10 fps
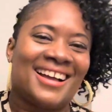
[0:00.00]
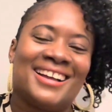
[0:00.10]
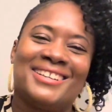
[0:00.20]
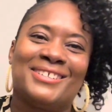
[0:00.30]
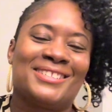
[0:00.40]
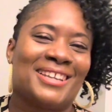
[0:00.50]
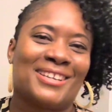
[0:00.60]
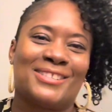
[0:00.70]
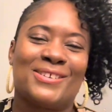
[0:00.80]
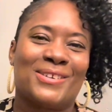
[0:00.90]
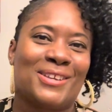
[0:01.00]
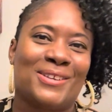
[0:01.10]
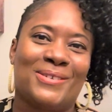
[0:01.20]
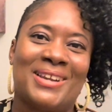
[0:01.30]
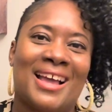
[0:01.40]
I just think it's so
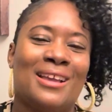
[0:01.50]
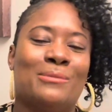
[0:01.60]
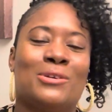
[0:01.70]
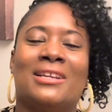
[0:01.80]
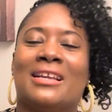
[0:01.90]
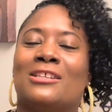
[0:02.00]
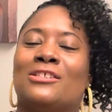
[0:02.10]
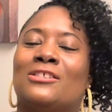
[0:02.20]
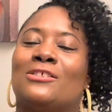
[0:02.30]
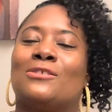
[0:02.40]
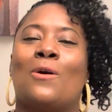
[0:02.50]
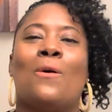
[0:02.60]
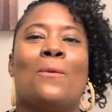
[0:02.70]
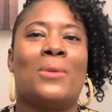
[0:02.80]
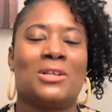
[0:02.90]
cute. I am gonna get
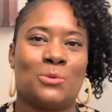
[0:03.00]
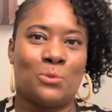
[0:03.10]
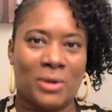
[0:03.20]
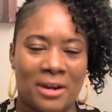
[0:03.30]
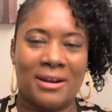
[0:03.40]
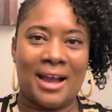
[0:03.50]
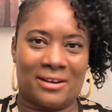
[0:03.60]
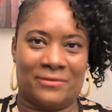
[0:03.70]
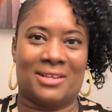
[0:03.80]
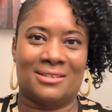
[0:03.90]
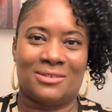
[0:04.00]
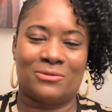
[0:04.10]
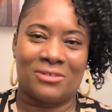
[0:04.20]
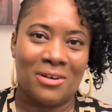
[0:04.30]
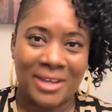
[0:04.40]
so much wear out of this,
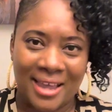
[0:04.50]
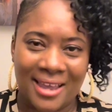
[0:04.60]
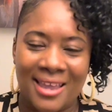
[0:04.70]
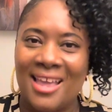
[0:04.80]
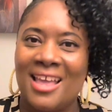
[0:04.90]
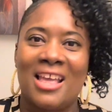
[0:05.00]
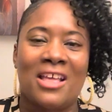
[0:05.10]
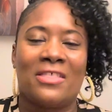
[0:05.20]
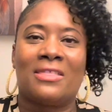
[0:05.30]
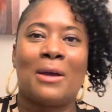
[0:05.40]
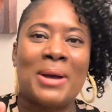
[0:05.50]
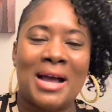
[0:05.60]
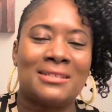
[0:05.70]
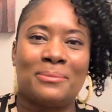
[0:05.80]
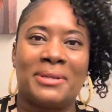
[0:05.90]
okay? The
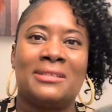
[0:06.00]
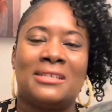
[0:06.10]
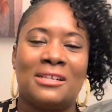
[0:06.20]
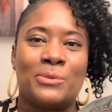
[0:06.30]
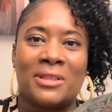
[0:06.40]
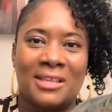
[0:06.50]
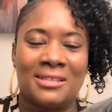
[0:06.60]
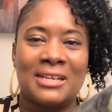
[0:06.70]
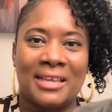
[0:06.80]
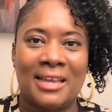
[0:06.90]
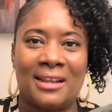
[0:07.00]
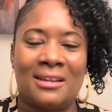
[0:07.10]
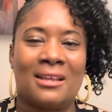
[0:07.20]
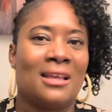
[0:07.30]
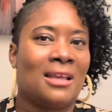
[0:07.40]
possibilities with this
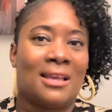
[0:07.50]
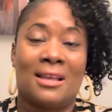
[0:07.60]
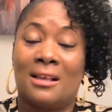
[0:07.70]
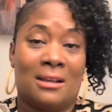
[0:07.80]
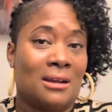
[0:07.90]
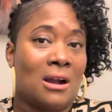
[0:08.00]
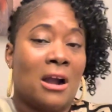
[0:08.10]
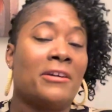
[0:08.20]
again are